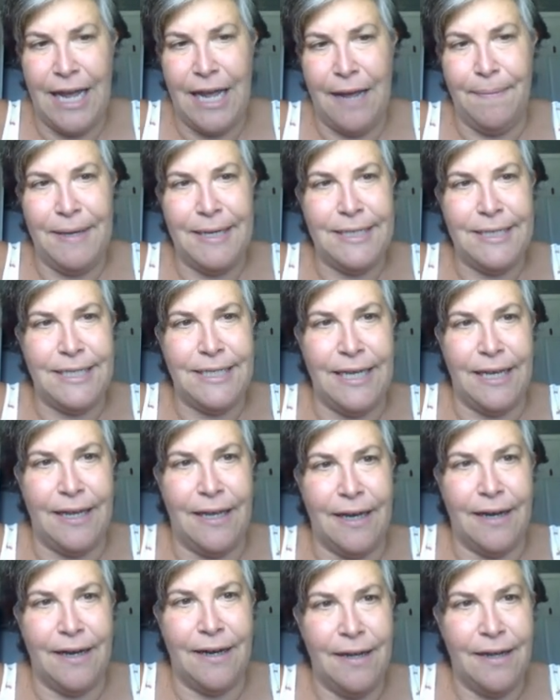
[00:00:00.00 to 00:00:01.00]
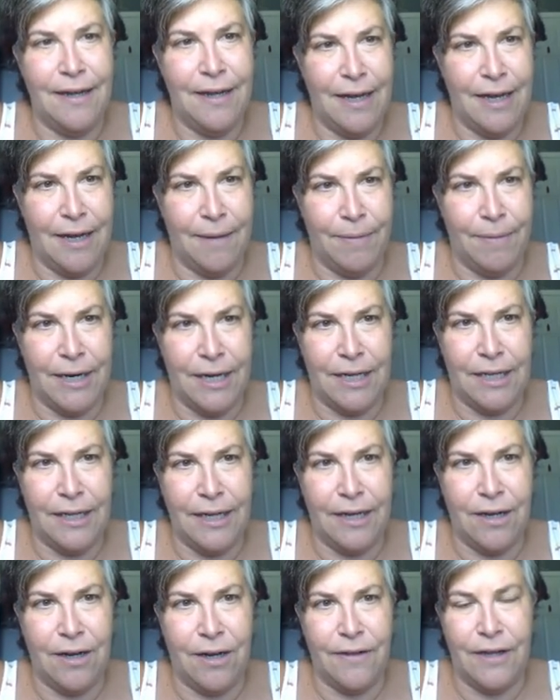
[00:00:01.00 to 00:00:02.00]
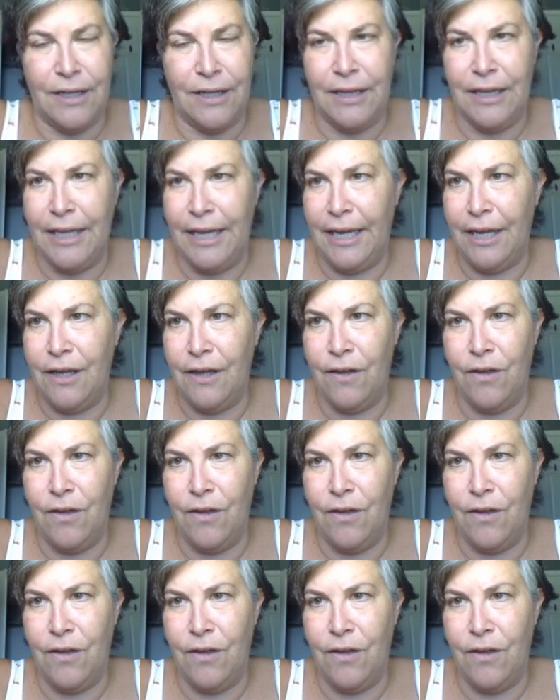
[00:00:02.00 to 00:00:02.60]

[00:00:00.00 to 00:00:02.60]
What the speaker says: ABC. I'm going to click on the link